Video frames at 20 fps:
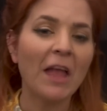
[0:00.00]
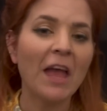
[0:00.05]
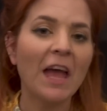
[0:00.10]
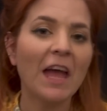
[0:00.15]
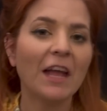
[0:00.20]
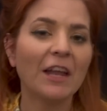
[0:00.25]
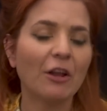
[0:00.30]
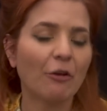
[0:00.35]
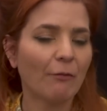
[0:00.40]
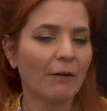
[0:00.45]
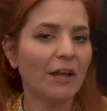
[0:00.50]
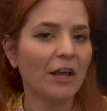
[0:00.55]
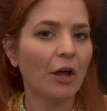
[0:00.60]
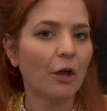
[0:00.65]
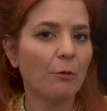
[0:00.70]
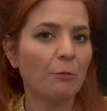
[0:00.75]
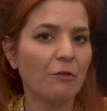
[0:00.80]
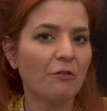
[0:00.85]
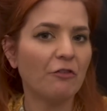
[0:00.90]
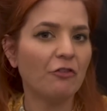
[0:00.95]
And I really
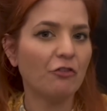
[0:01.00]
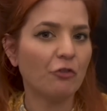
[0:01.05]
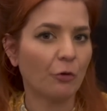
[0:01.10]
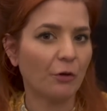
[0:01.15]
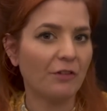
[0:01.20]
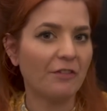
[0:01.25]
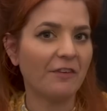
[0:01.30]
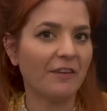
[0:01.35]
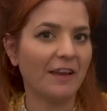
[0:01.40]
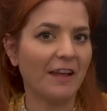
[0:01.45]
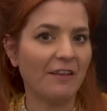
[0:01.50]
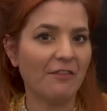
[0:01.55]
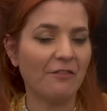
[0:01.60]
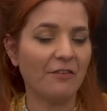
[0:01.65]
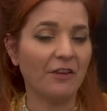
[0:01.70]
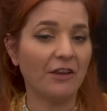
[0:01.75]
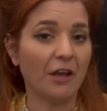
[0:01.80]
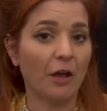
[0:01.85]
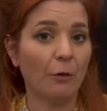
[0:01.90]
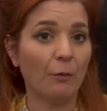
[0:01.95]
hope you've enjoyed today's
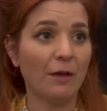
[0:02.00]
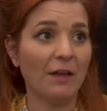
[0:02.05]
video.